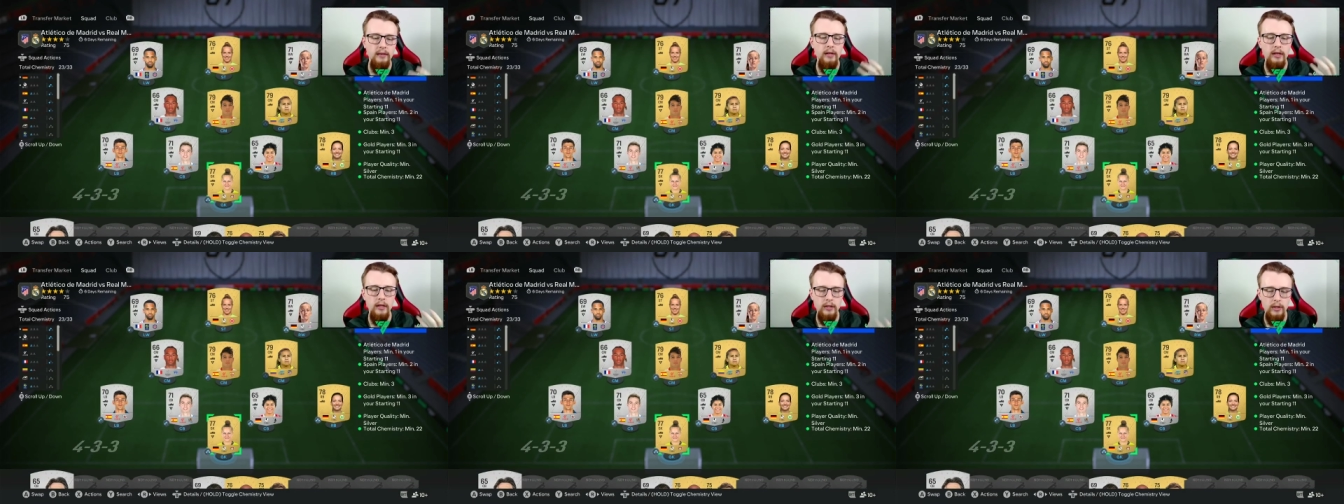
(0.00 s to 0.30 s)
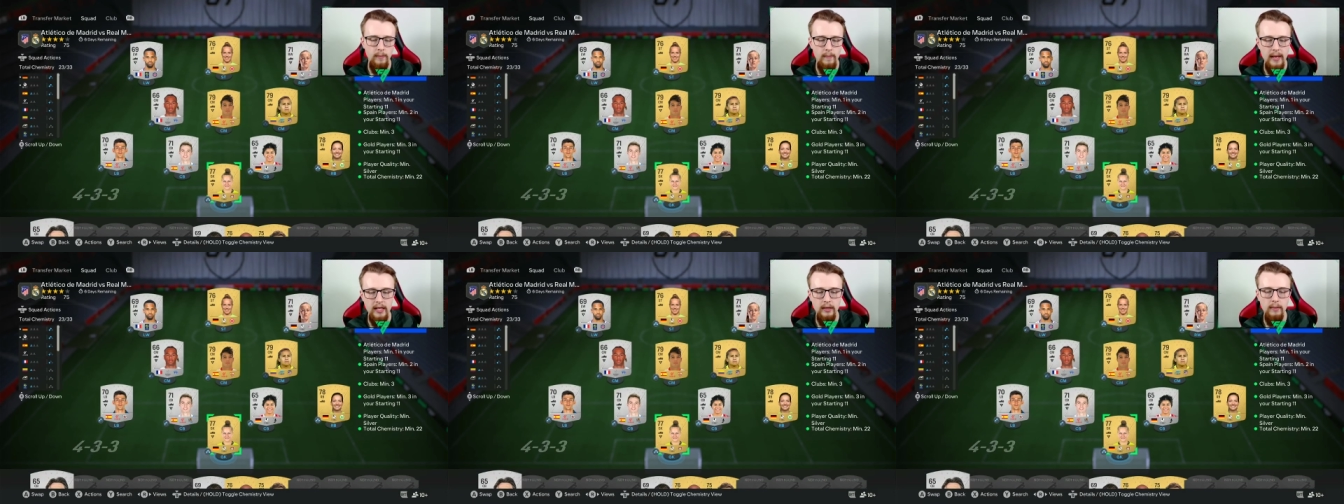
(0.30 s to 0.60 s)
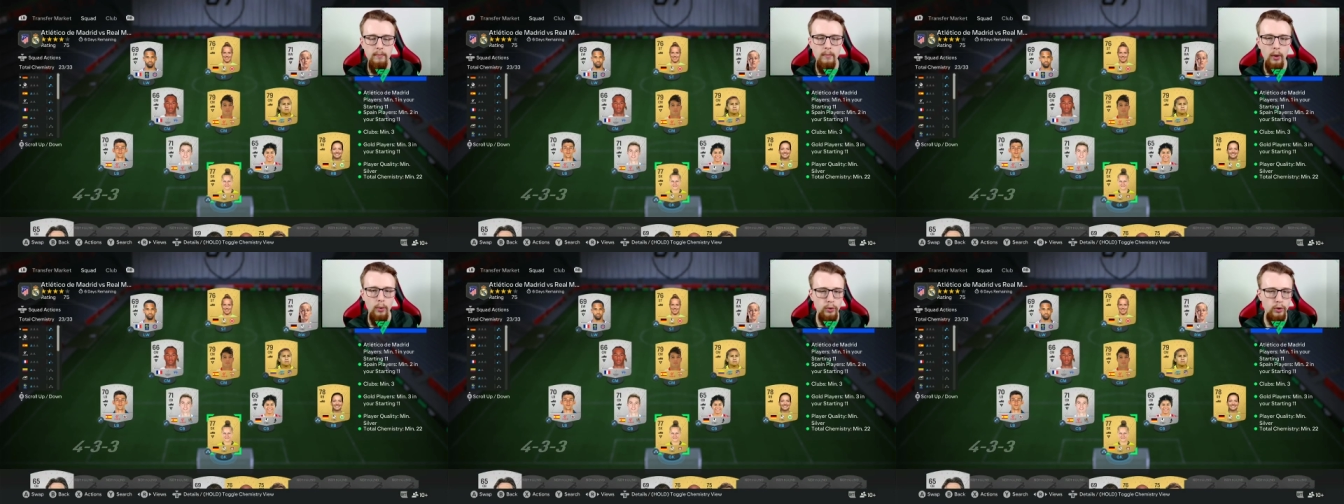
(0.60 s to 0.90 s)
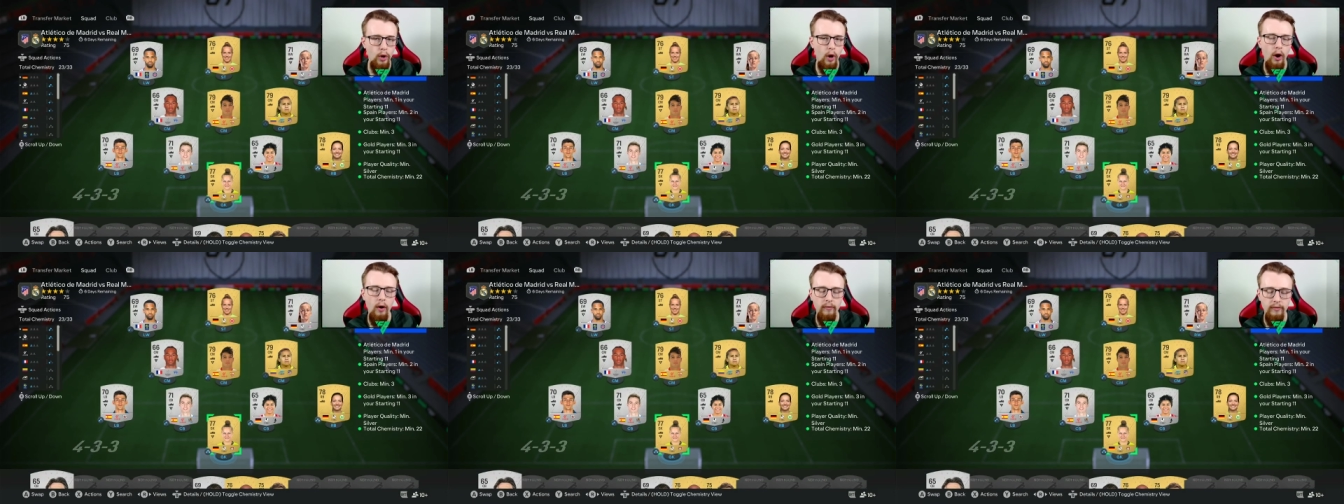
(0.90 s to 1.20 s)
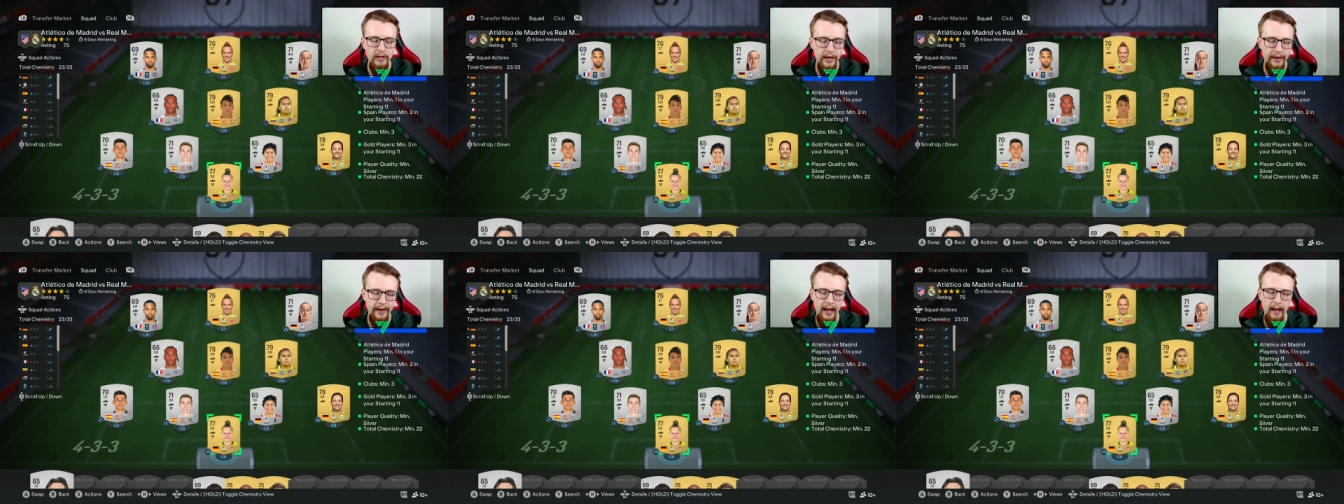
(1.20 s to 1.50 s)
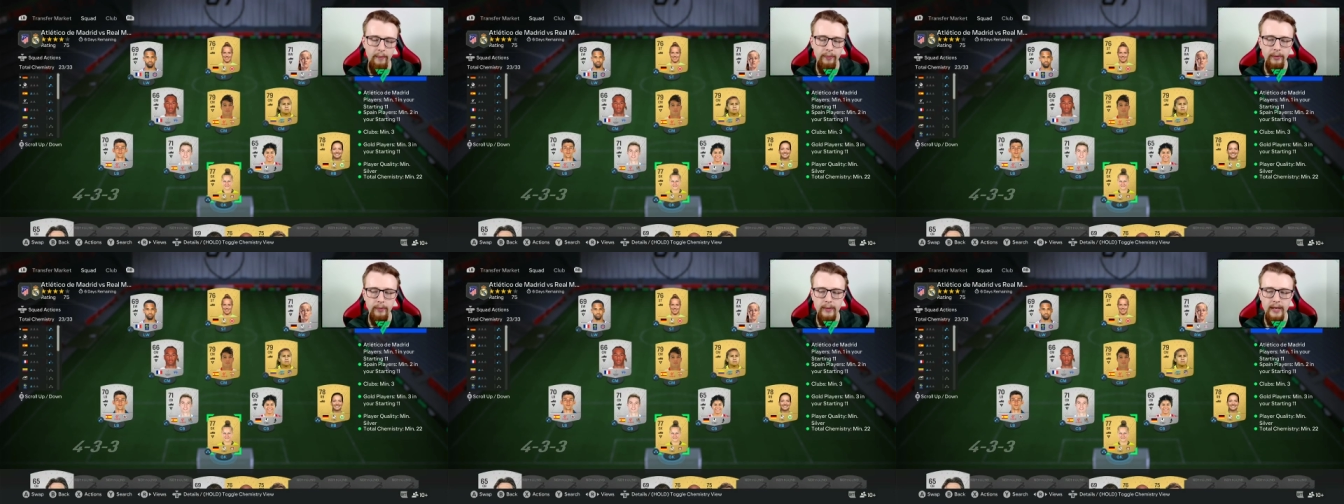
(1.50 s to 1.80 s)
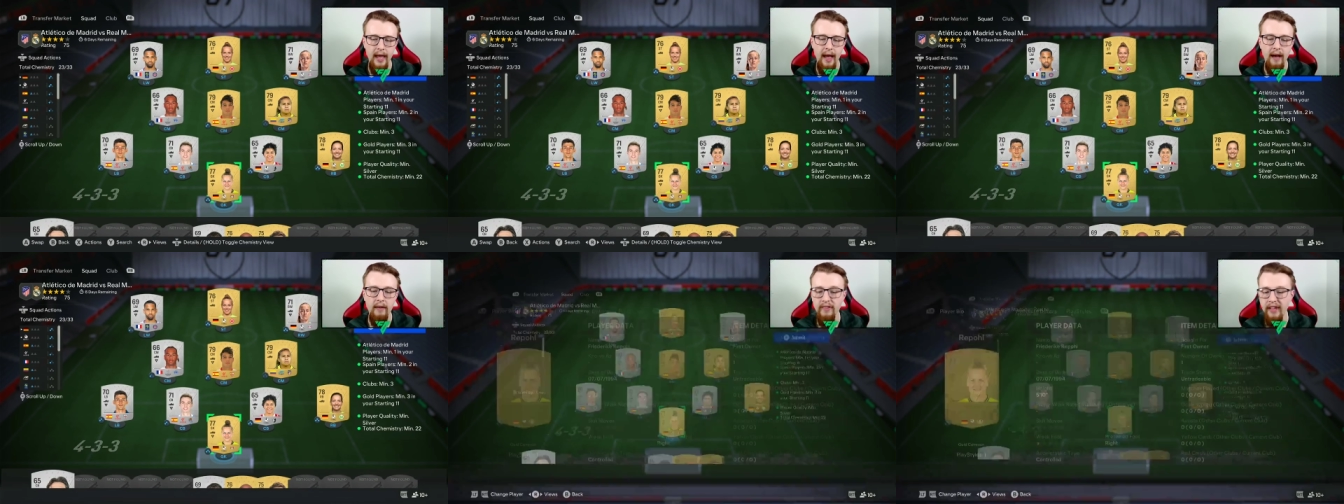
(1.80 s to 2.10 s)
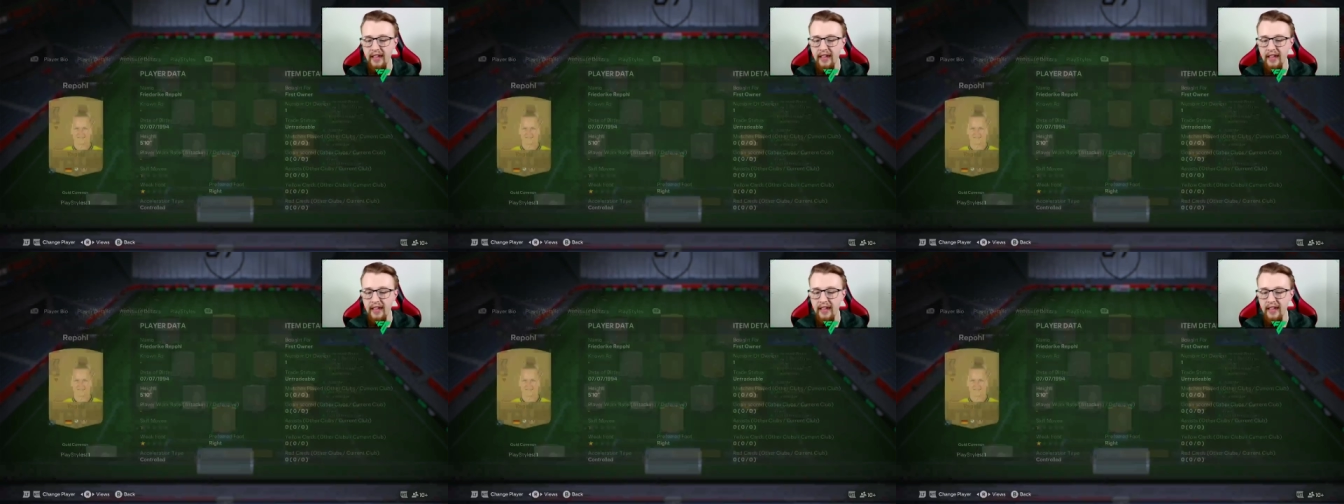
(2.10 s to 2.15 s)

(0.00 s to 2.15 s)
to make the most of the account that we have.